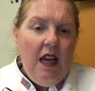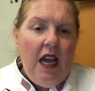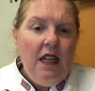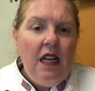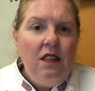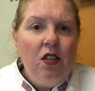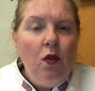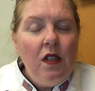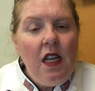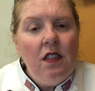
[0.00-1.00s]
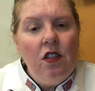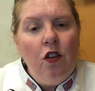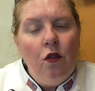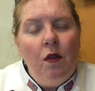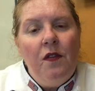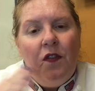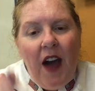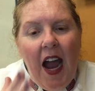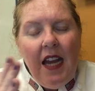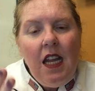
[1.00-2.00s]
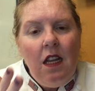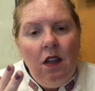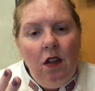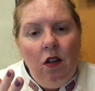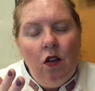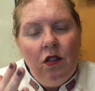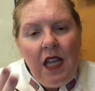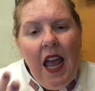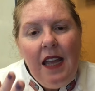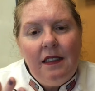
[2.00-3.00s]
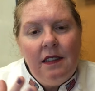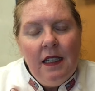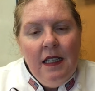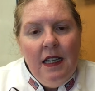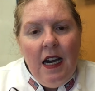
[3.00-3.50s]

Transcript: And so it's you're refining your taste.